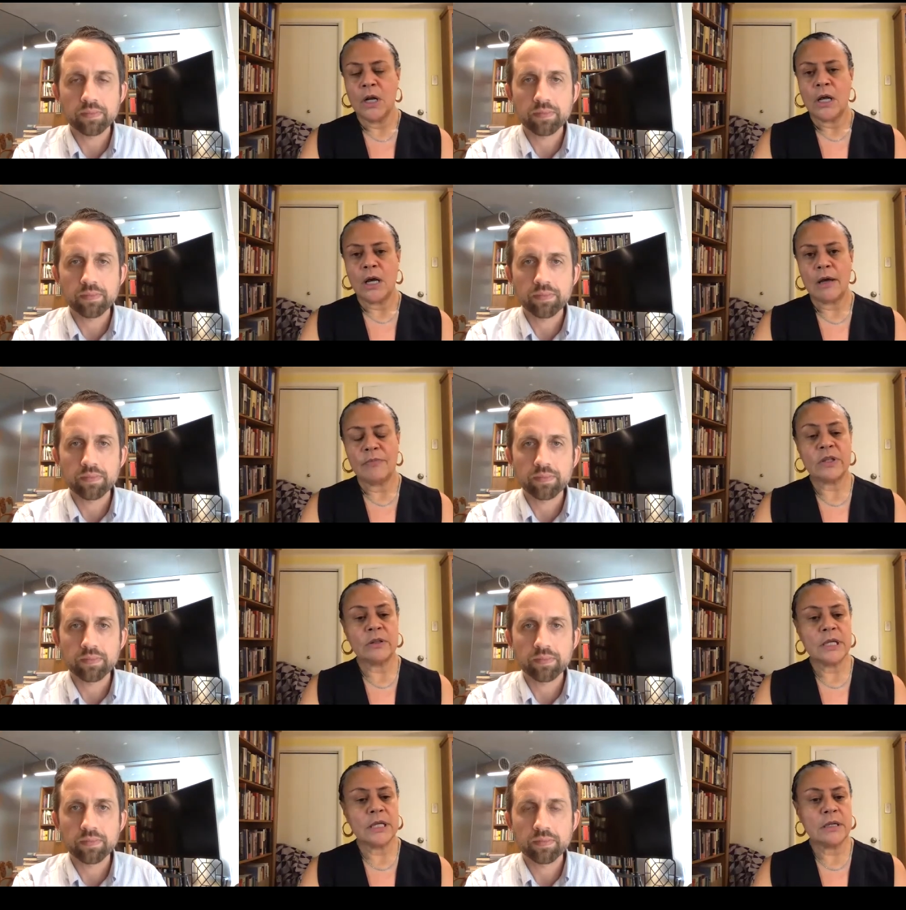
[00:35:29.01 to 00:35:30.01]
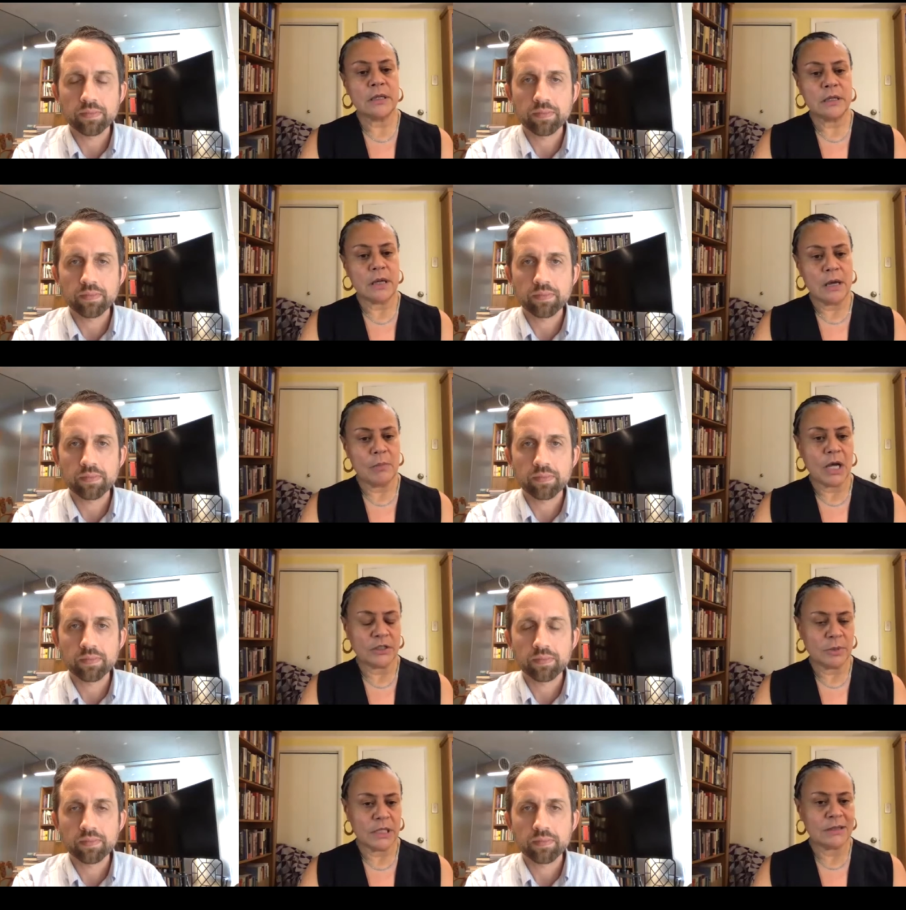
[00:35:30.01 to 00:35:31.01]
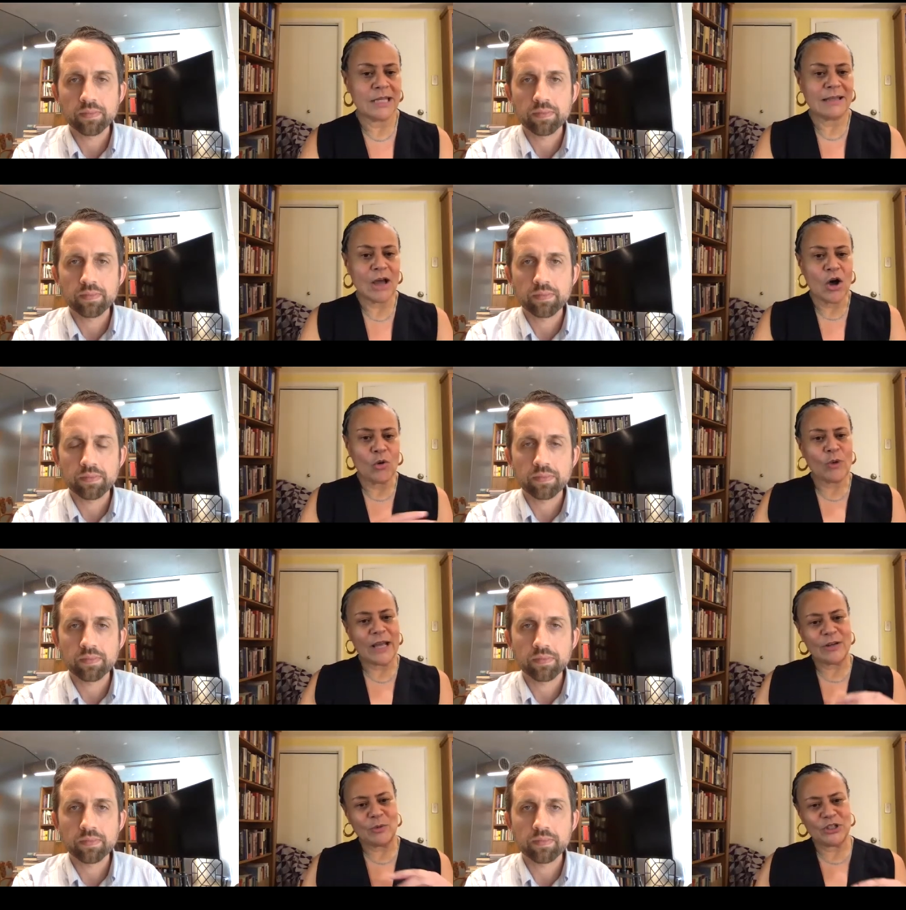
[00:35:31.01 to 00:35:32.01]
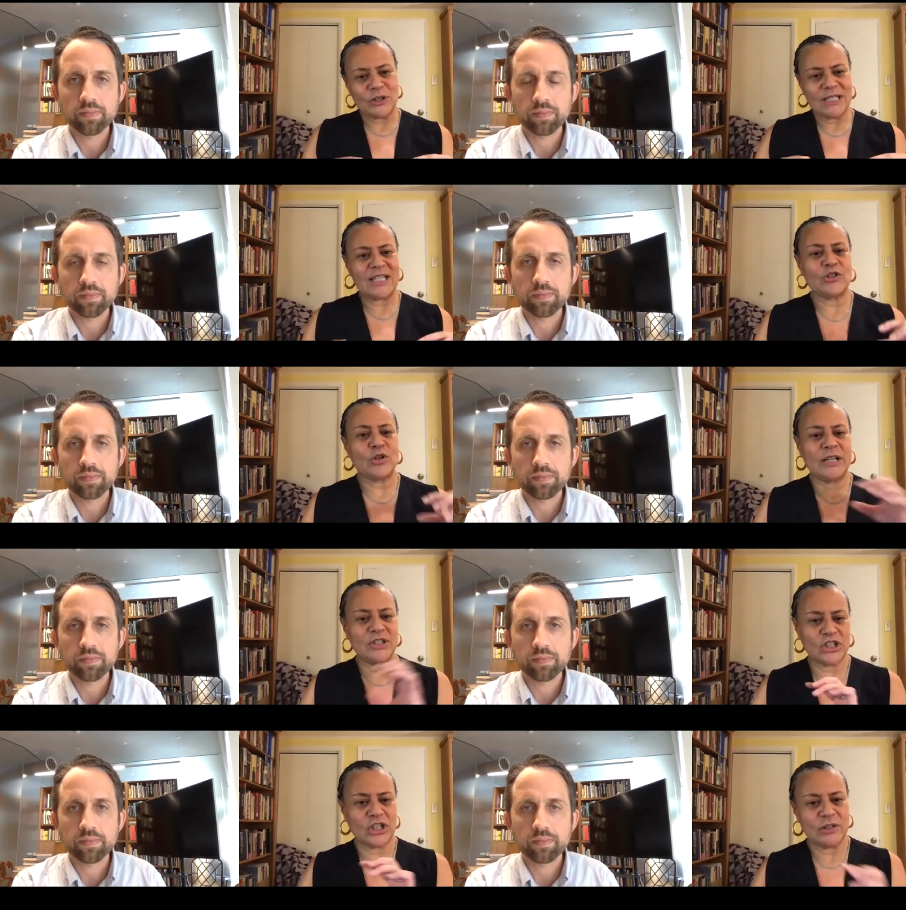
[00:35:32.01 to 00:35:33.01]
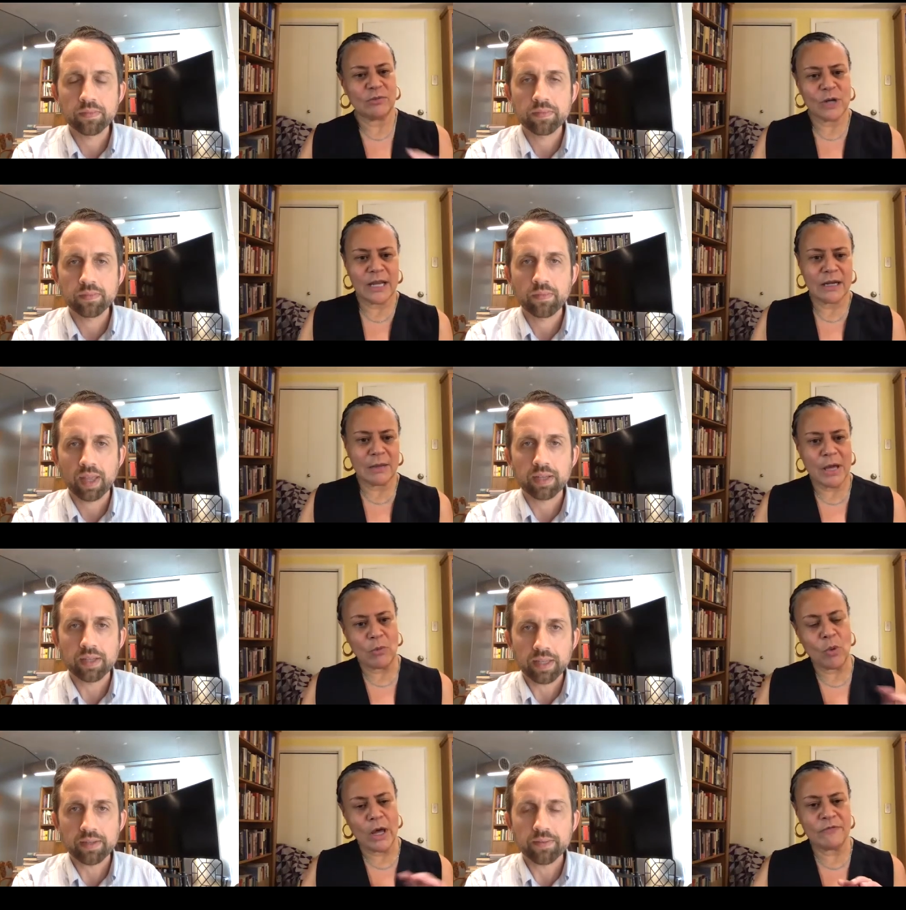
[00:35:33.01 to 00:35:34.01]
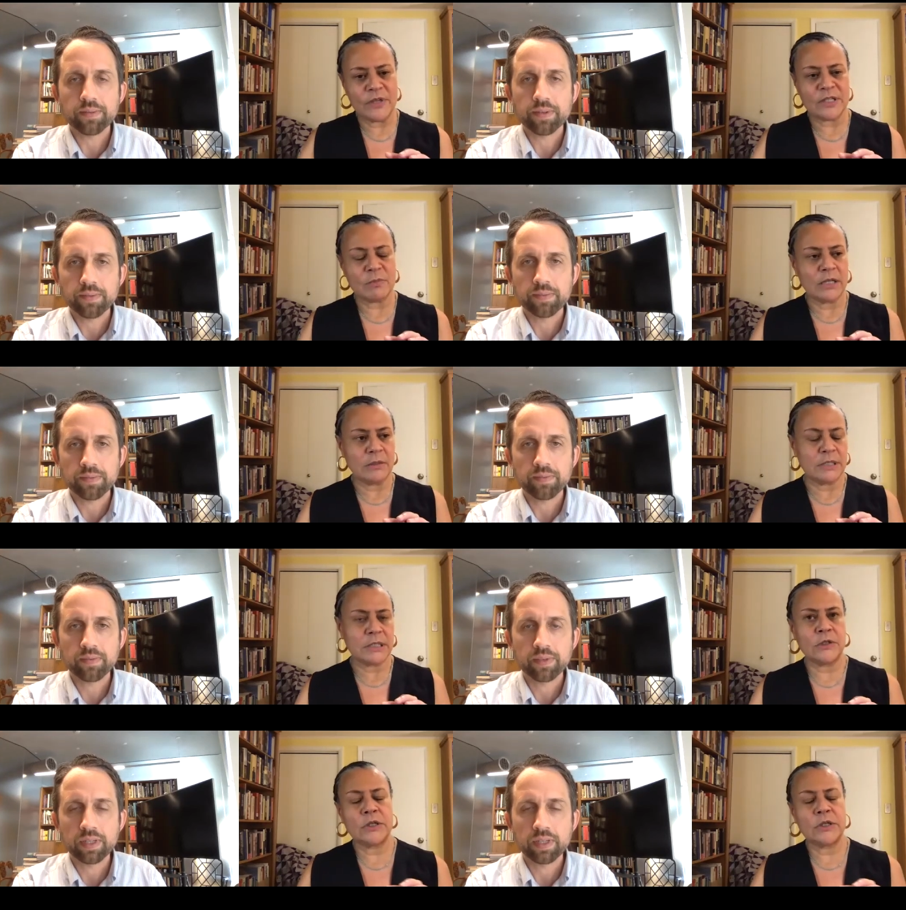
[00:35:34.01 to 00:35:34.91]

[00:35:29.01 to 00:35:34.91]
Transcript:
Speaker 1: um, the lee uh, monument that already we're starting to see a transition right about what these monuments can